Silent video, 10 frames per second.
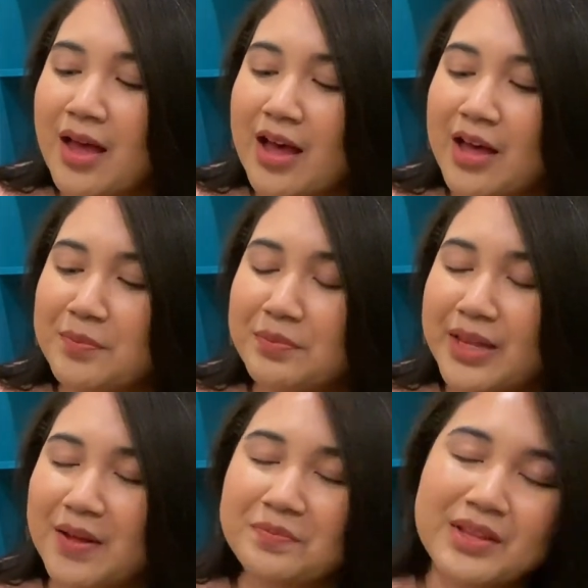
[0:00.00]
But
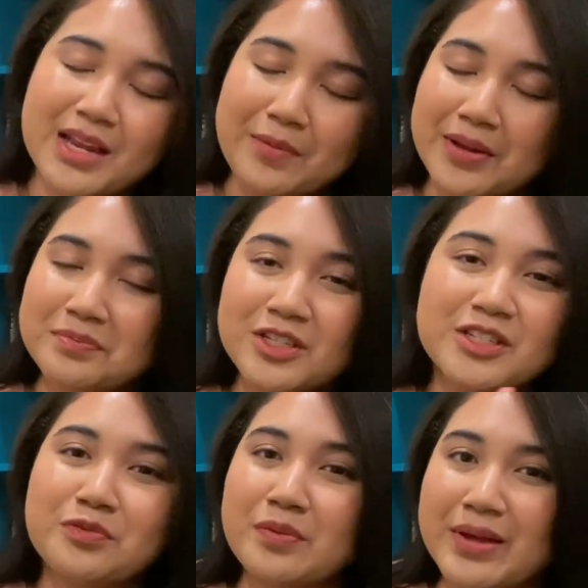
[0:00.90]
yeah, anyway,
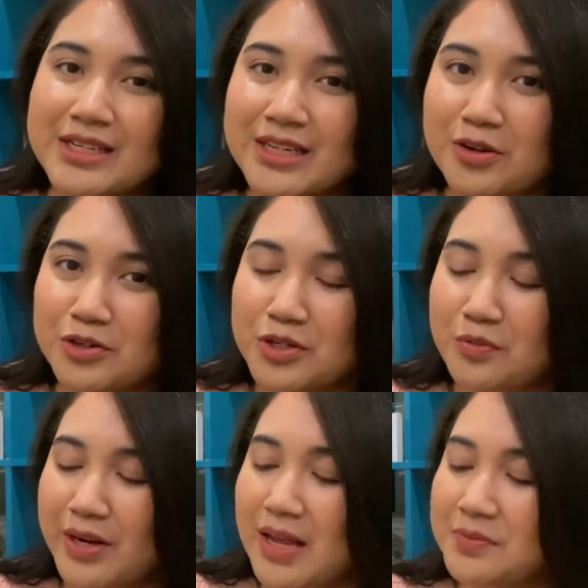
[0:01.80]
just a romantic notion
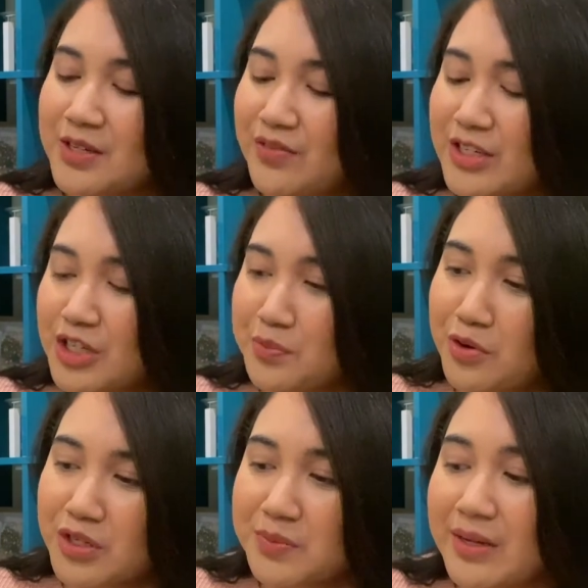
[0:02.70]
when it comes to vintage
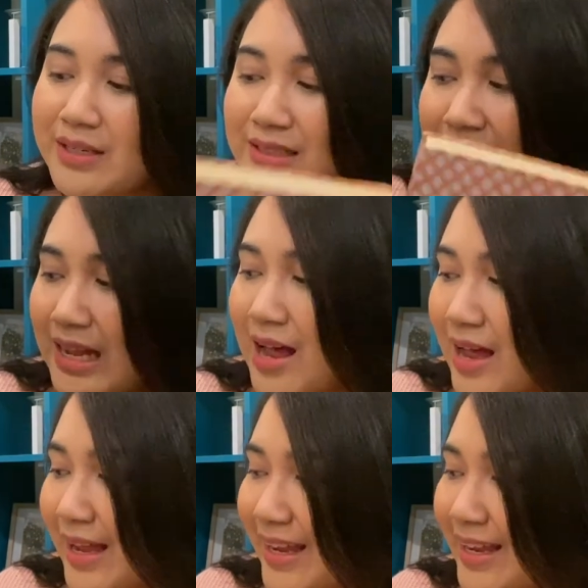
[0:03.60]
books, but
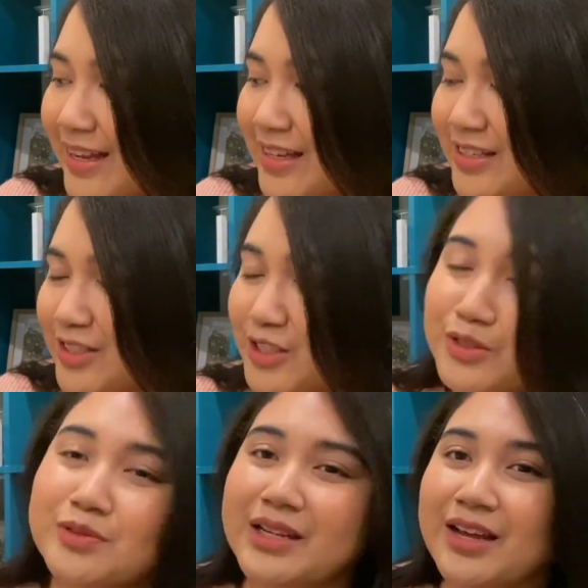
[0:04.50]
I
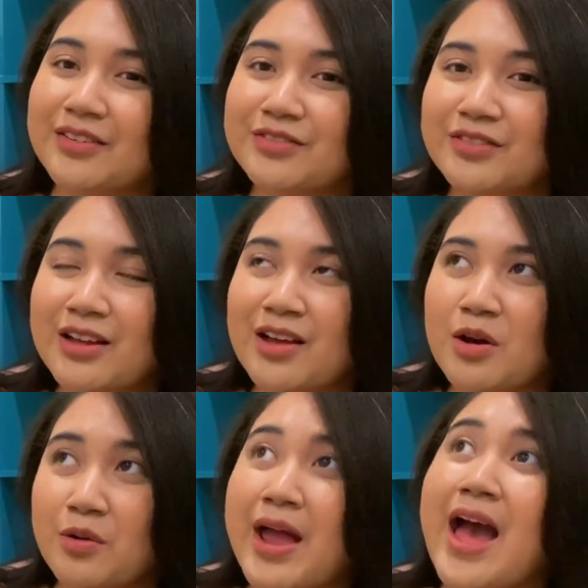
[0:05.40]
do love,
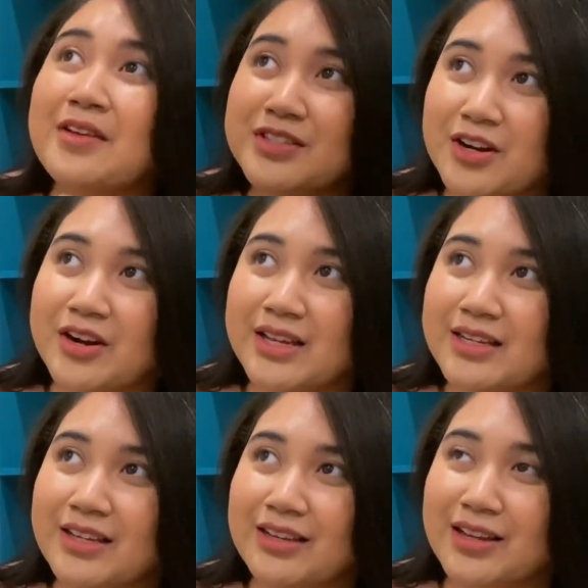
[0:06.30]
or have
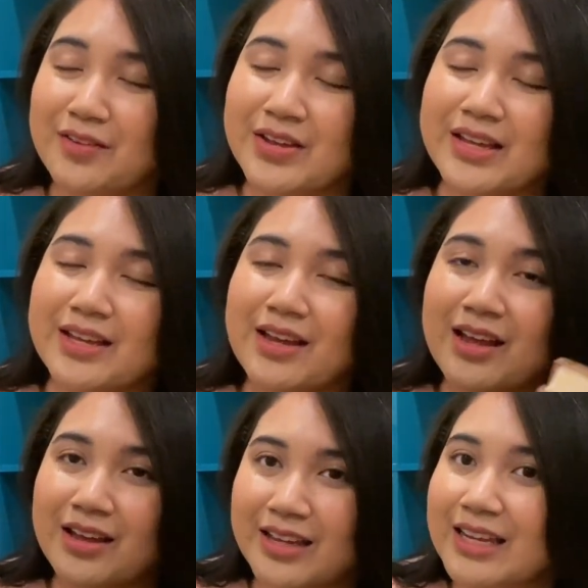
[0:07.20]
started loving,
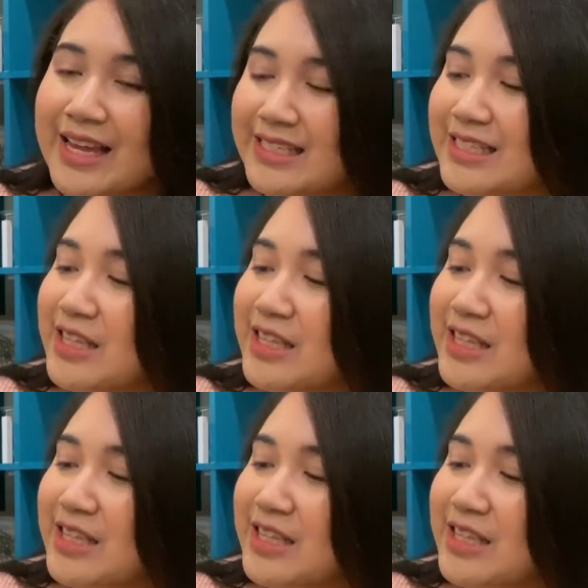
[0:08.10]
collecting